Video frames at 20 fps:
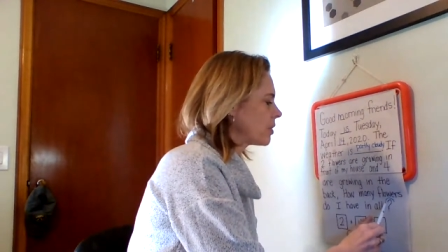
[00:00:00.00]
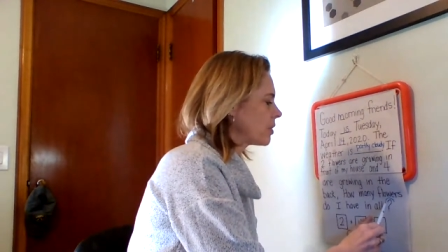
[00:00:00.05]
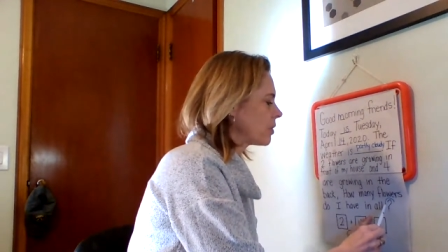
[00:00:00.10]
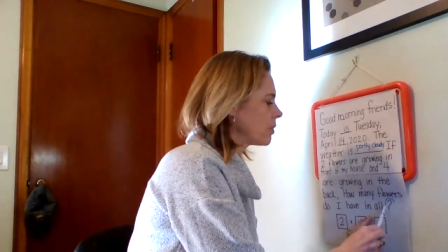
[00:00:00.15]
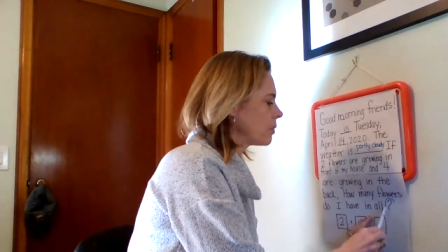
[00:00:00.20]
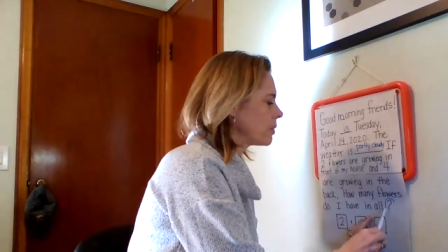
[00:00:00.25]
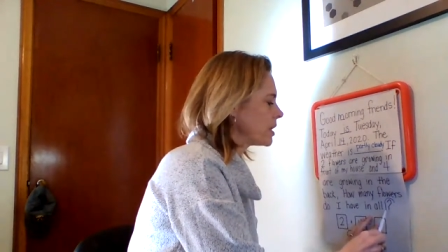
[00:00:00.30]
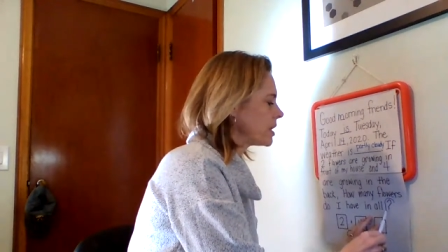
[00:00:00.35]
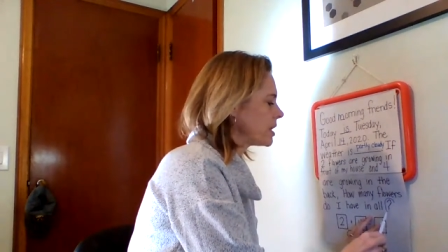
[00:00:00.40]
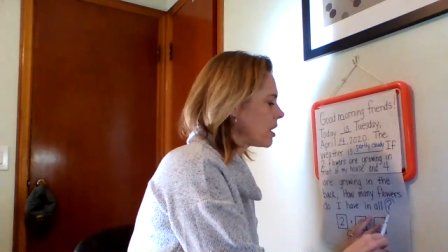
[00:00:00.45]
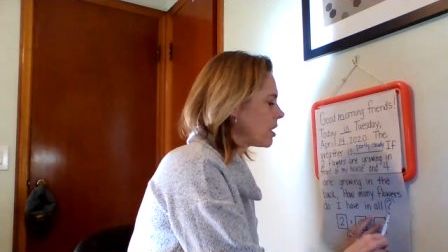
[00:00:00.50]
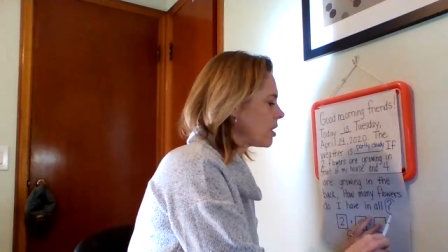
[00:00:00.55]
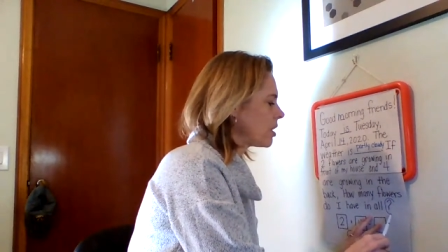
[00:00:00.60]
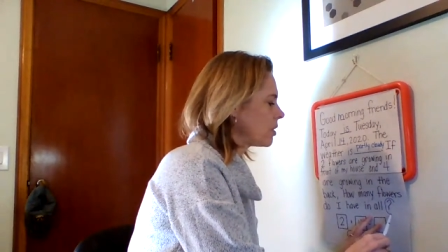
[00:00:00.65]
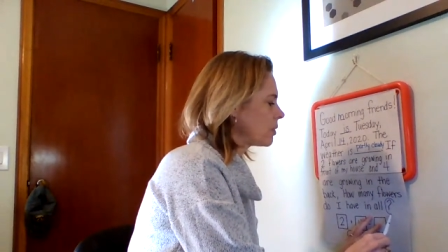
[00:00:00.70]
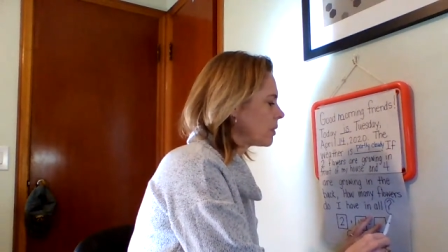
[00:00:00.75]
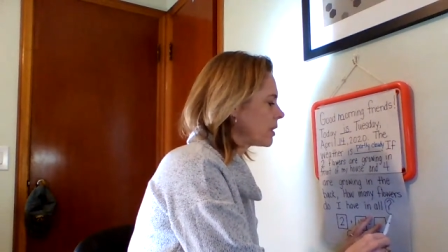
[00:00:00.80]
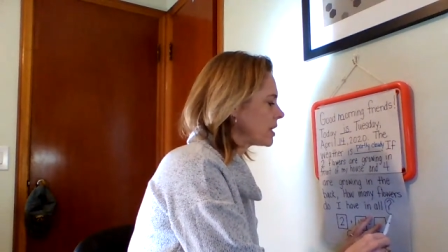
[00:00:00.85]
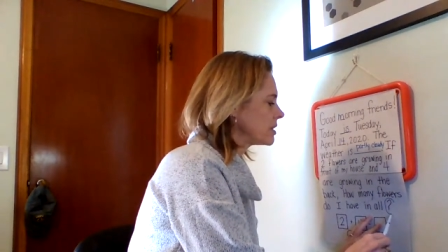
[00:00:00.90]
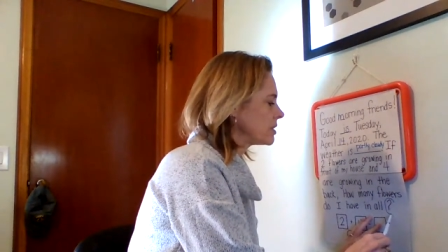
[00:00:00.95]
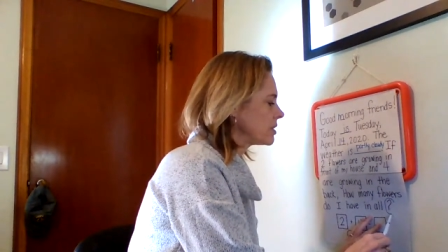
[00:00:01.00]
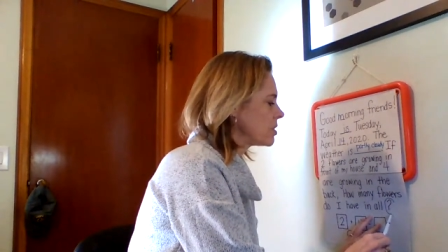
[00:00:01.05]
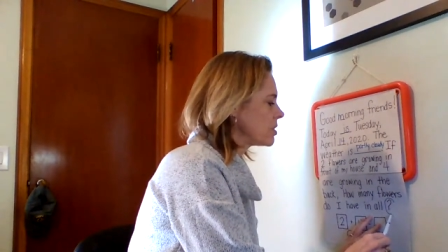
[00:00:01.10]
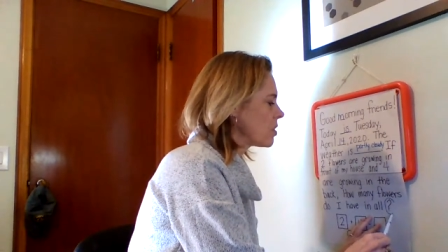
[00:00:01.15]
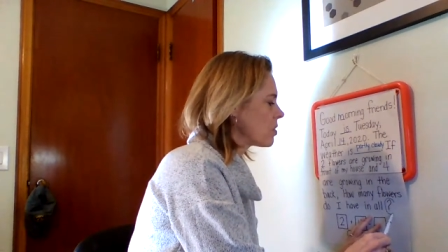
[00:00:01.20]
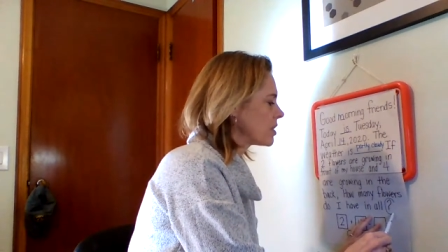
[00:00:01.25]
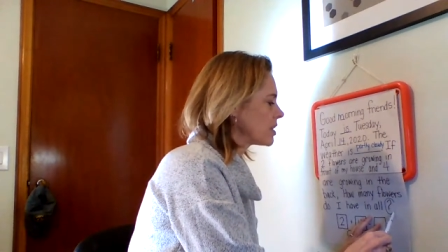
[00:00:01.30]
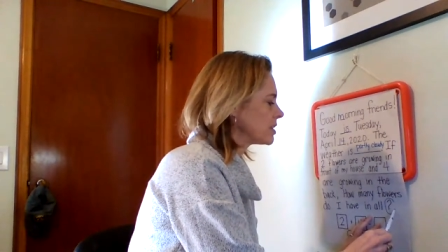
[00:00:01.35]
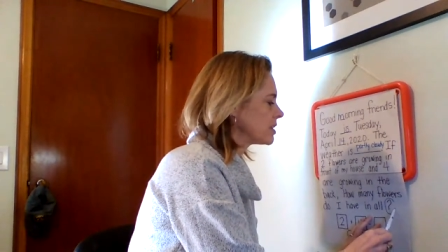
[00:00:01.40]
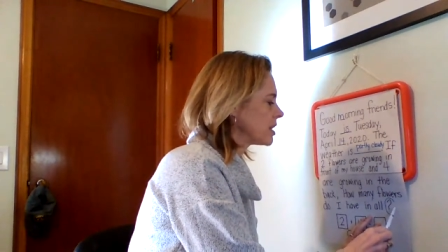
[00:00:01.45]
we always
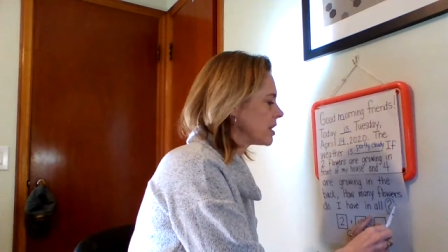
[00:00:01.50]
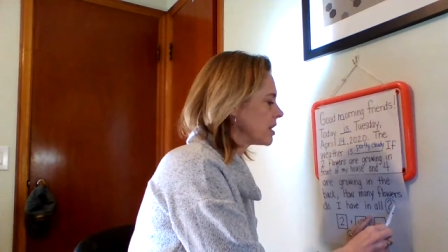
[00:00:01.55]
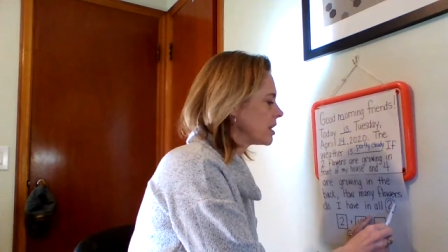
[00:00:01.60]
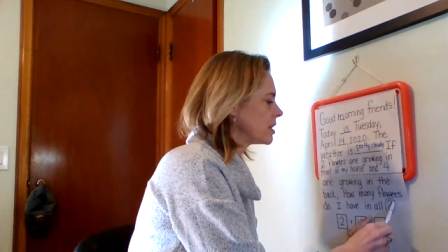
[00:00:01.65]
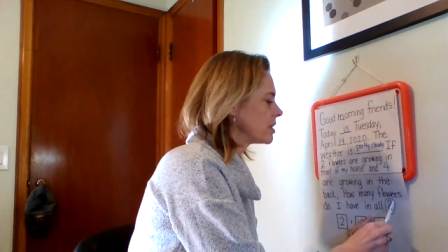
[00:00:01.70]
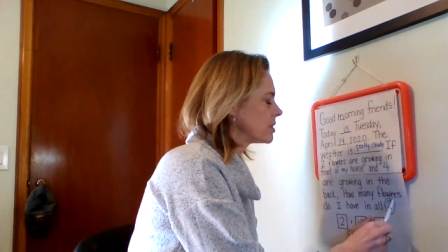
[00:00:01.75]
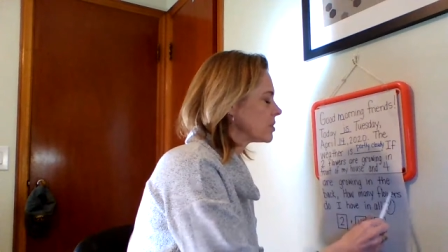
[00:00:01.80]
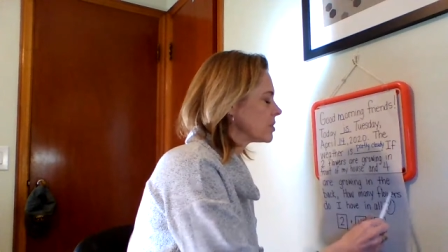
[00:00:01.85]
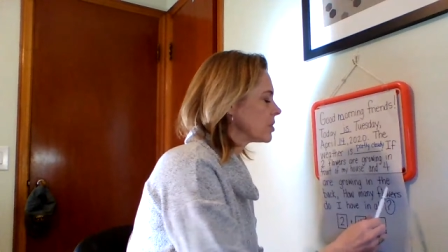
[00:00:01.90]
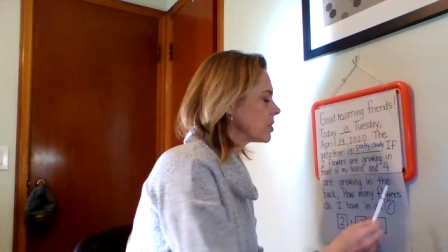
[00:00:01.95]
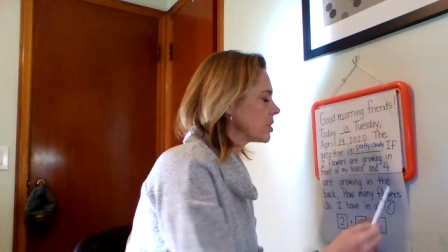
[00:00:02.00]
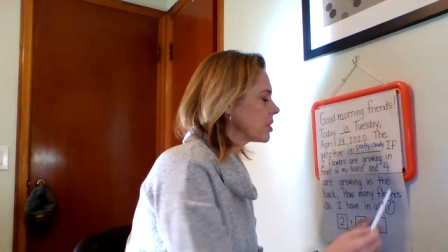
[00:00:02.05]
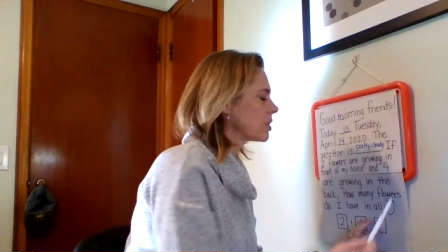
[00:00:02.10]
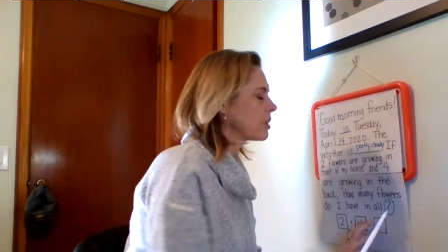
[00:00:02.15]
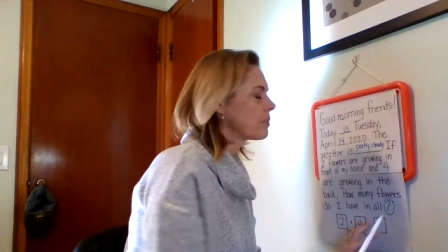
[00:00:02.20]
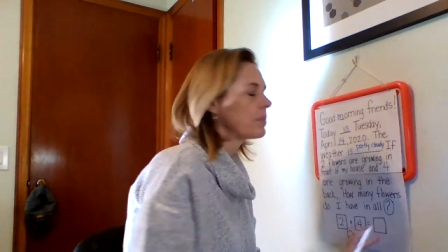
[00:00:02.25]
notice it and circle it